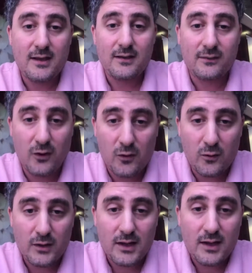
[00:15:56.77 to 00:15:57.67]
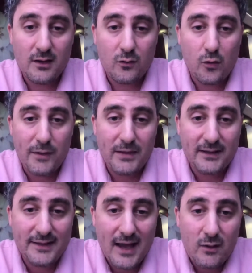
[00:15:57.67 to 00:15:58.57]
So we
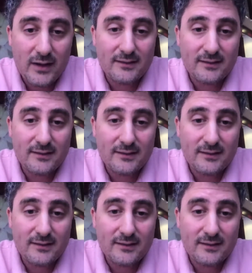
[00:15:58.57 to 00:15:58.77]
built now